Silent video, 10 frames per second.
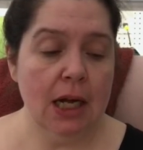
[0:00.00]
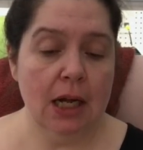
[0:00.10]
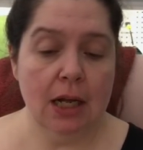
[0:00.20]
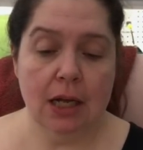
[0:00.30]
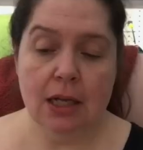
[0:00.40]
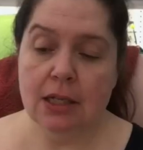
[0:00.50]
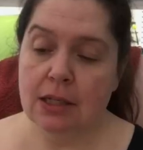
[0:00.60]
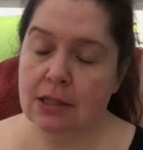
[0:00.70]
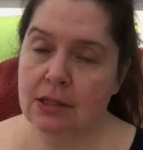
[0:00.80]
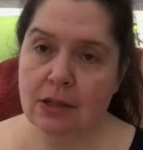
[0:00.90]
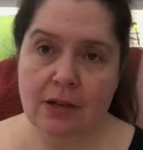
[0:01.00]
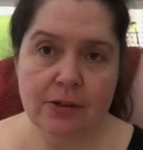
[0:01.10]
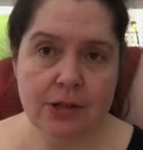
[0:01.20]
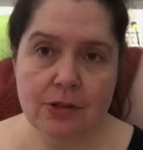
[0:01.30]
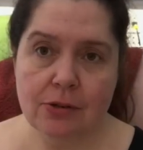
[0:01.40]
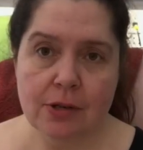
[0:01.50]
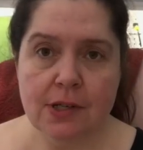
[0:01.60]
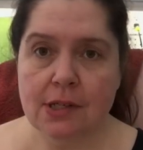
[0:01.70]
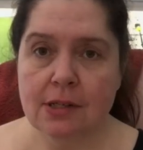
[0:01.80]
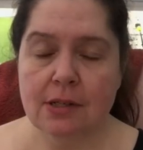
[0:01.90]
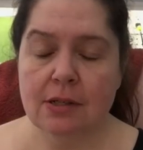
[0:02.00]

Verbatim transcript: uh, dollar stores